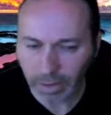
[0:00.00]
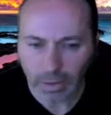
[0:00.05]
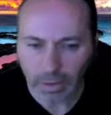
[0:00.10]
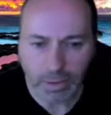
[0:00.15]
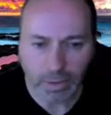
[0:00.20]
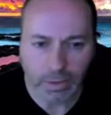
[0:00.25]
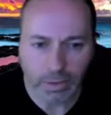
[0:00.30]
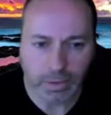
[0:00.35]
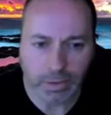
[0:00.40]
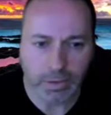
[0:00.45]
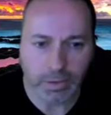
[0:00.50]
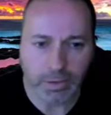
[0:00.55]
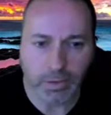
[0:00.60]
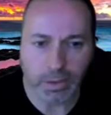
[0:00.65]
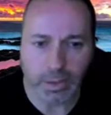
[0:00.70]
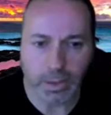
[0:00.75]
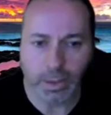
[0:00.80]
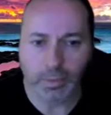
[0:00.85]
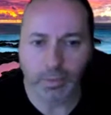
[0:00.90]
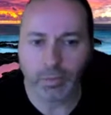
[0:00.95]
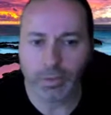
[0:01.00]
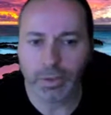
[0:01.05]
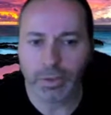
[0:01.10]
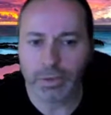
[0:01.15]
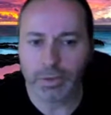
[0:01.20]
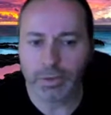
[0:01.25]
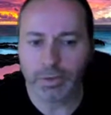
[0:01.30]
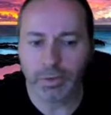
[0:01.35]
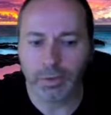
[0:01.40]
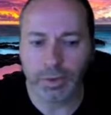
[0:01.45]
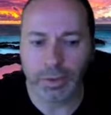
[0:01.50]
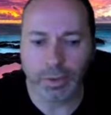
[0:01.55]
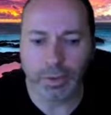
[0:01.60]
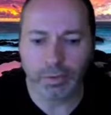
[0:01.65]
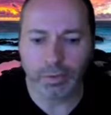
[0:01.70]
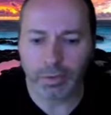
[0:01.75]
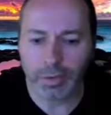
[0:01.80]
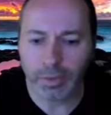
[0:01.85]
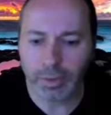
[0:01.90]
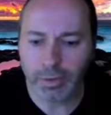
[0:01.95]
This is the Amcrest audio
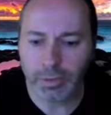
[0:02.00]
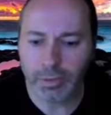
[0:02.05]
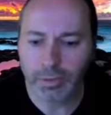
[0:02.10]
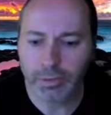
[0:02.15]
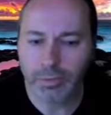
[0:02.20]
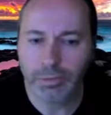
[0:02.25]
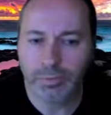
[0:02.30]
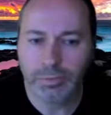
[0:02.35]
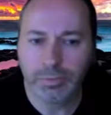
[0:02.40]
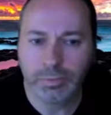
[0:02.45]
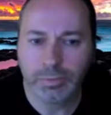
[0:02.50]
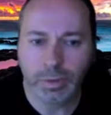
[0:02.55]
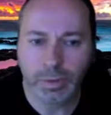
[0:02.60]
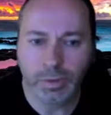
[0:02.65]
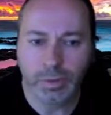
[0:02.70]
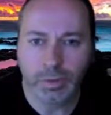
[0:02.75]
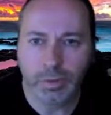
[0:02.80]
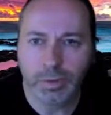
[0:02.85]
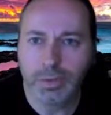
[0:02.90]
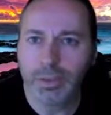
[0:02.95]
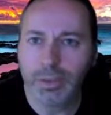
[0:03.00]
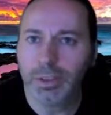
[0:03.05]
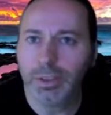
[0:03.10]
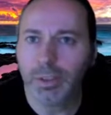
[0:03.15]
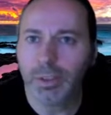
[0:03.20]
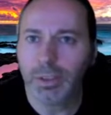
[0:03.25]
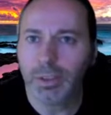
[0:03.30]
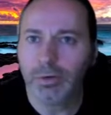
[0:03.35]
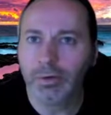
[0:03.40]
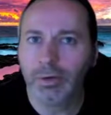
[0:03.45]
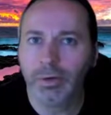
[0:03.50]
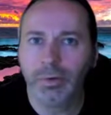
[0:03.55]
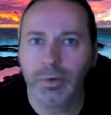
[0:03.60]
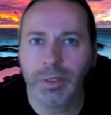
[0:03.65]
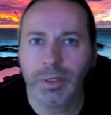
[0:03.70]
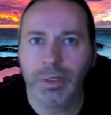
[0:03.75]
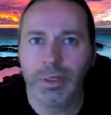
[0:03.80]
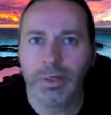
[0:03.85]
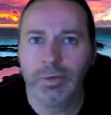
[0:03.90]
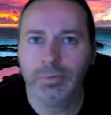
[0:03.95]
and video you are seeing and hearing right
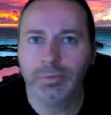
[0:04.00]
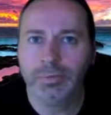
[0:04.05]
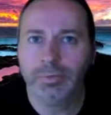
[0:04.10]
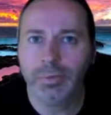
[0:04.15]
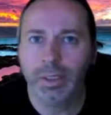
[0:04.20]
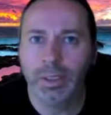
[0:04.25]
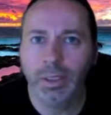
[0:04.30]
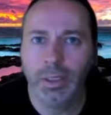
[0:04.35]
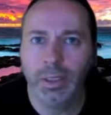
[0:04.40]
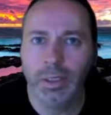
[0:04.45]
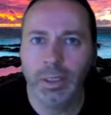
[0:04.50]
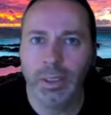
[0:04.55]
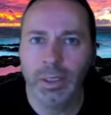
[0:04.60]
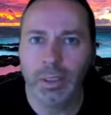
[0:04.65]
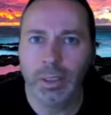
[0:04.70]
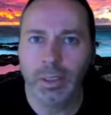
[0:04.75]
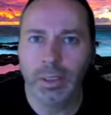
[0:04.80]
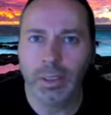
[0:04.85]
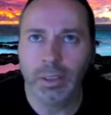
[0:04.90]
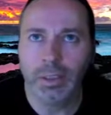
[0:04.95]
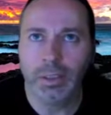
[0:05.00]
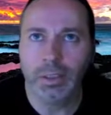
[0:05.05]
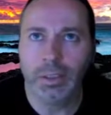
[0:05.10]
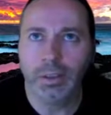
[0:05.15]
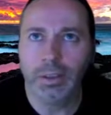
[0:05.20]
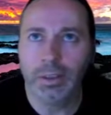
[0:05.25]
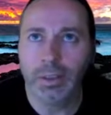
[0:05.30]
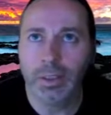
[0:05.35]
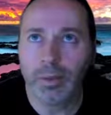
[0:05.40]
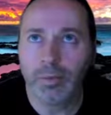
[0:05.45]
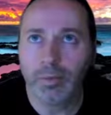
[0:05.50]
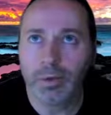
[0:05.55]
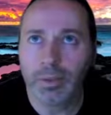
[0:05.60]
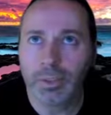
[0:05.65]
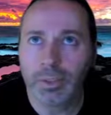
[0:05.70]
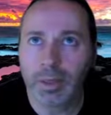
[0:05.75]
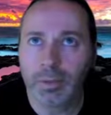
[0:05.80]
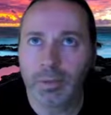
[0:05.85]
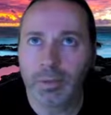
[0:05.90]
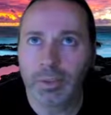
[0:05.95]
now. Amcrest
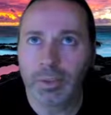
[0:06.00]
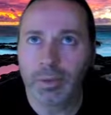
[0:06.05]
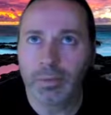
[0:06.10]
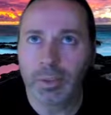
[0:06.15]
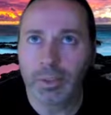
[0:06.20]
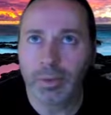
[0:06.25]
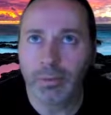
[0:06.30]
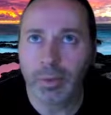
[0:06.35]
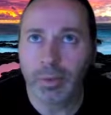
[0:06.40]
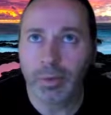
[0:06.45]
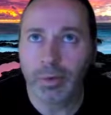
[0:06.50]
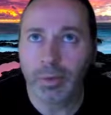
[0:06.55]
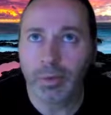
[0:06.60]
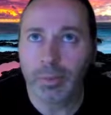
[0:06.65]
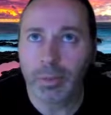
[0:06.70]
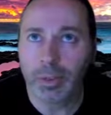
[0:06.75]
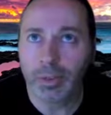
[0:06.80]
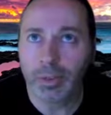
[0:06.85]
cameras seem kind of blurry to me.